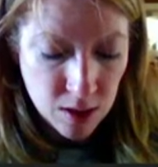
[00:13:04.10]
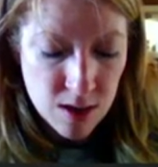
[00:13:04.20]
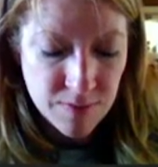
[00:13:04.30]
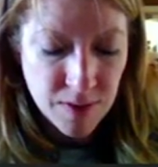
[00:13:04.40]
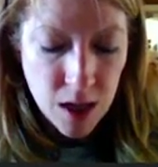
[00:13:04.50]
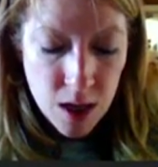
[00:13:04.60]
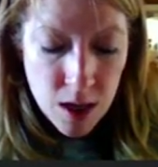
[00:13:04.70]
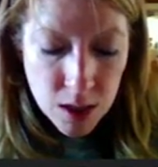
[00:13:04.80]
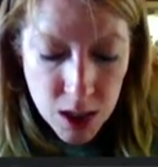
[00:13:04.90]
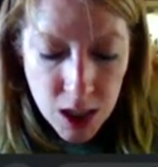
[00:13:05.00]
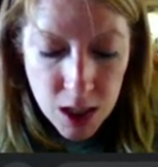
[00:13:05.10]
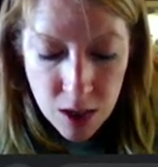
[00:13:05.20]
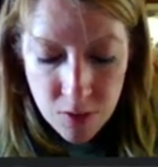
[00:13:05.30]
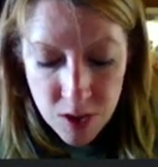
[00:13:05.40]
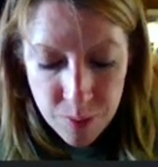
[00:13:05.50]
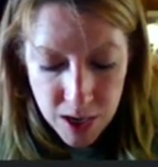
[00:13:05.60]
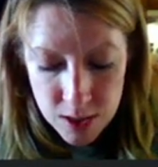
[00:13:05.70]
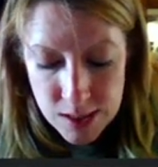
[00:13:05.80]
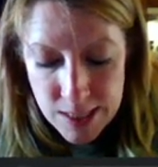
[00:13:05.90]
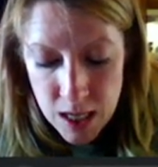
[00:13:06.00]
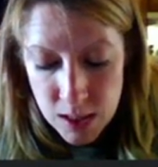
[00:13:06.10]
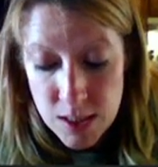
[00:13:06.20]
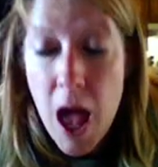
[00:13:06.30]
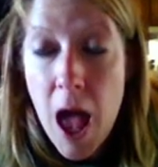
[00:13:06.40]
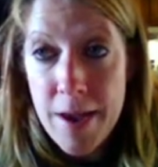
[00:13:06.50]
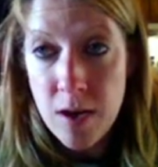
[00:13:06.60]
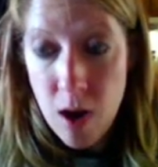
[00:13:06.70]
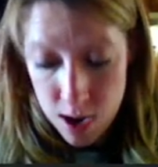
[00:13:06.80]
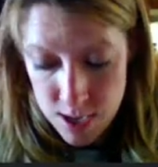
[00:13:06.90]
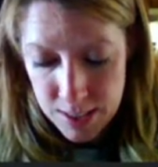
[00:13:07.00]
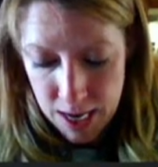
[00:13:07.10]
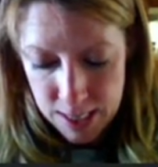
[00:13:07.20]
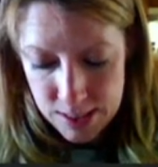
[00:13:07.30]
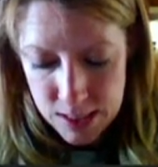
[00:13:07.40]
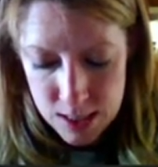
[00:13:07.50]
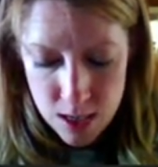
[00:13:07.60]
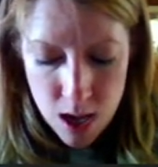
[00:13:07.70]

the larvae, clean and repair the cells, and guard the nest.